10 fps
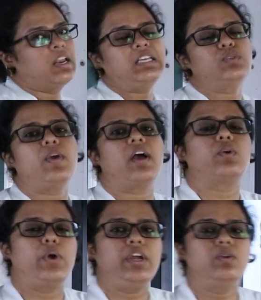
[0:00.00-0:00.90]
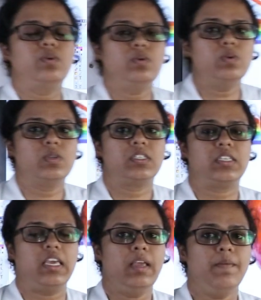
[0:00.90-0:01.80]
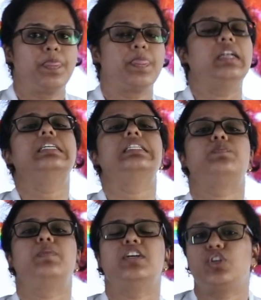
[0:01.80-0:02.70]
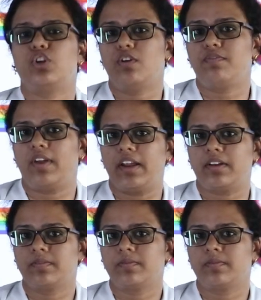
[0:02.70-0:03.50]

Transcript: Next we are going to see the dispersion of light.